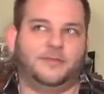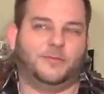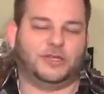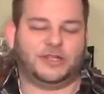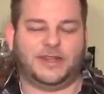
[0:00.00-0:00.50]

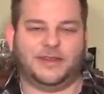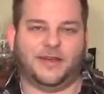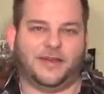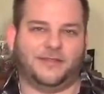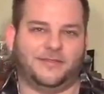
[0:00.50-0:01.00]
machine
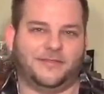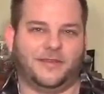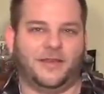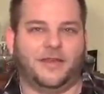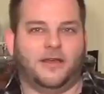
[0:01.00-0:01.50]
guns,
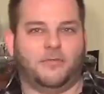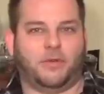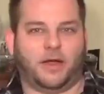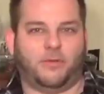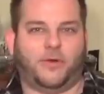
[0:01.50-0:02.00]

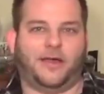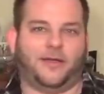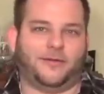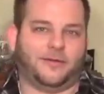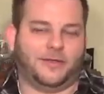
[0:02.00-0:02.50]
barbed
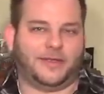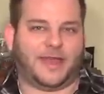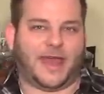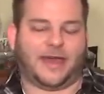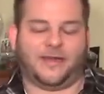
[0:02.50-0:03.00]
wire,
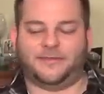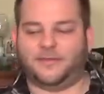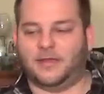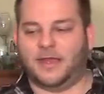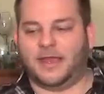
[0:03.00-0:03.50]
gas,
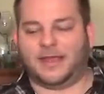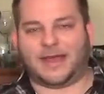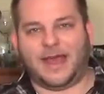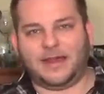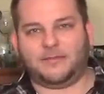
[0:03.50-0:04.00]

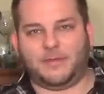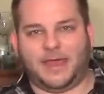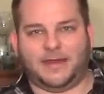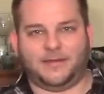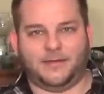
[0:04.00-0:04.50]
kind of made